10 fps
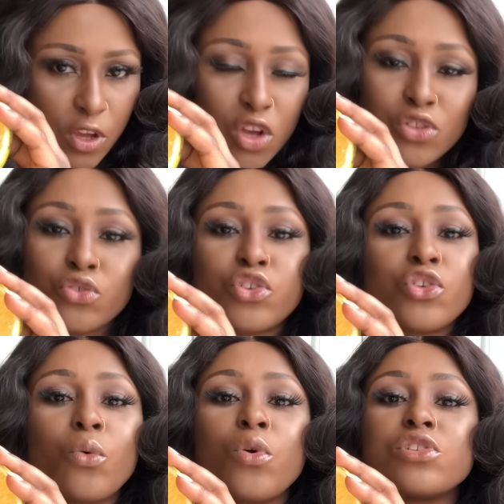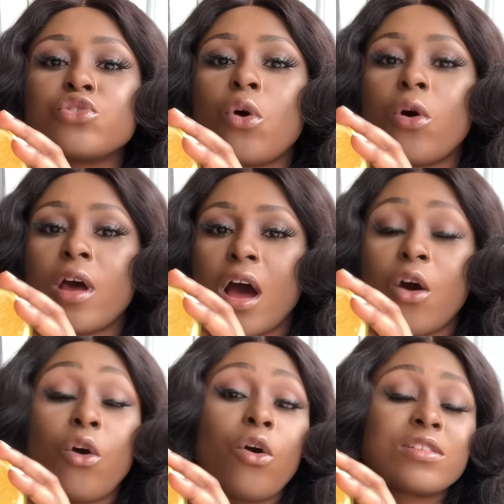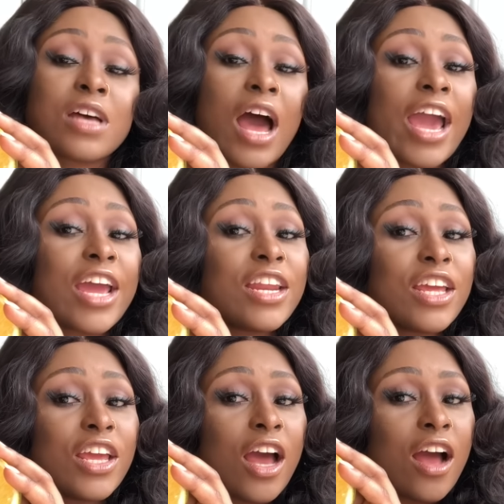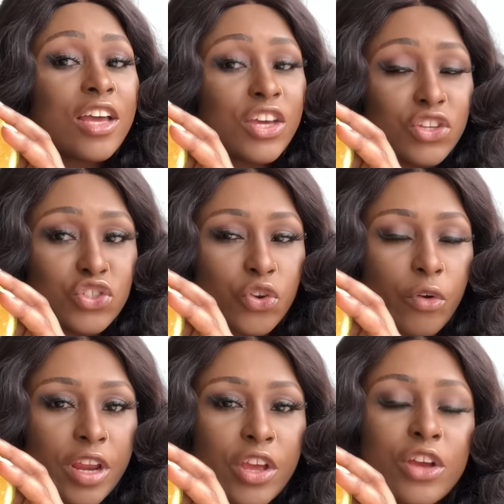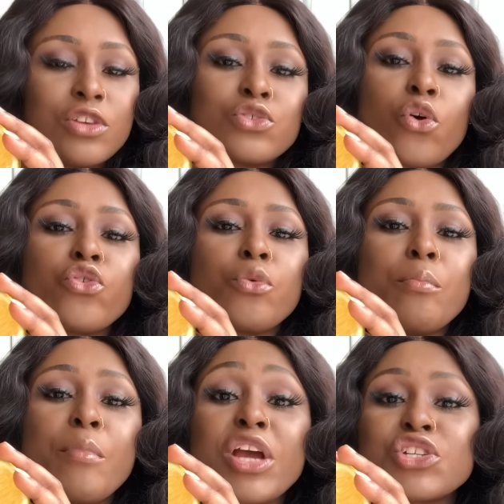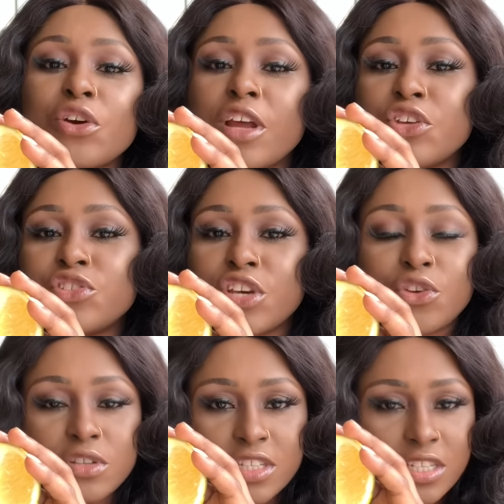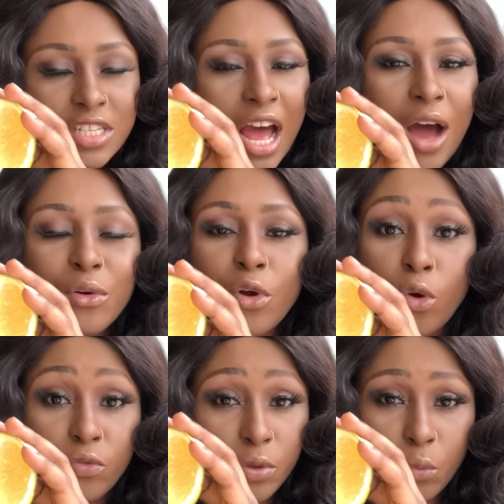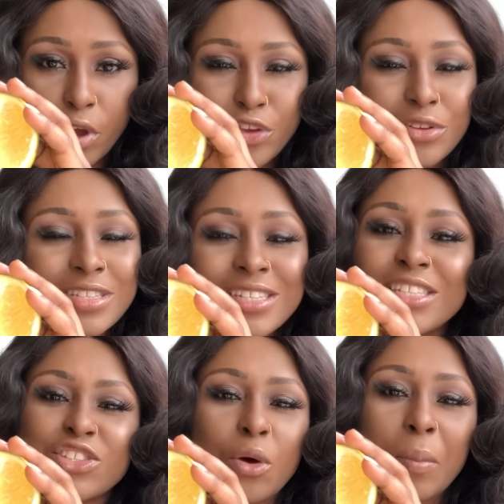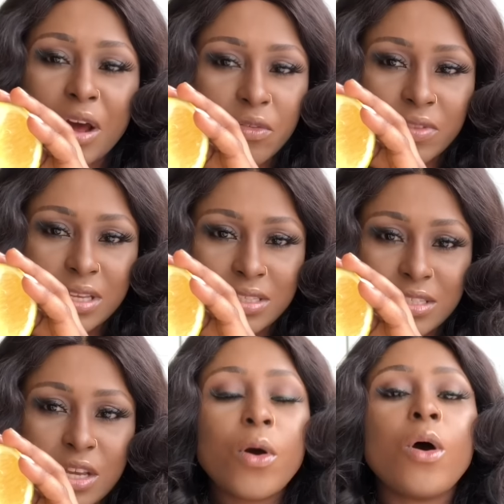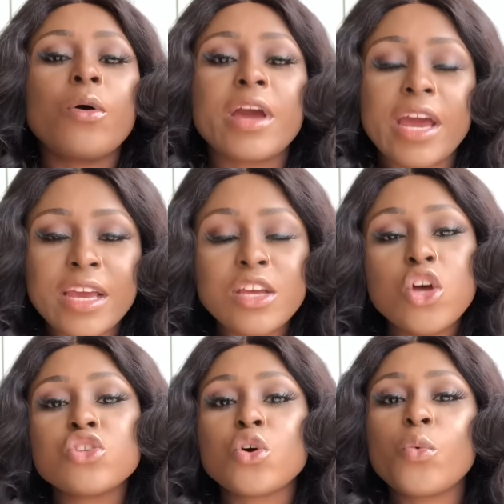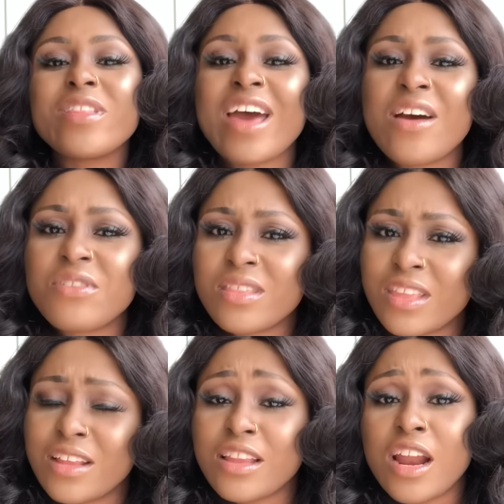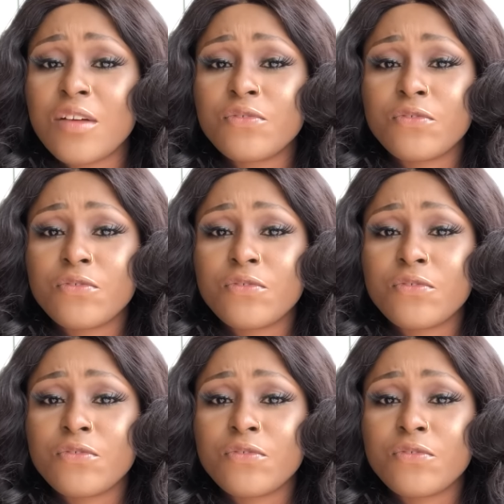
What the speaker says: so you don't want to hurt her or cause her any injury. So you make sure that you take your teeth out of the way. Your teeth is not part of this, okay? So with everything that I've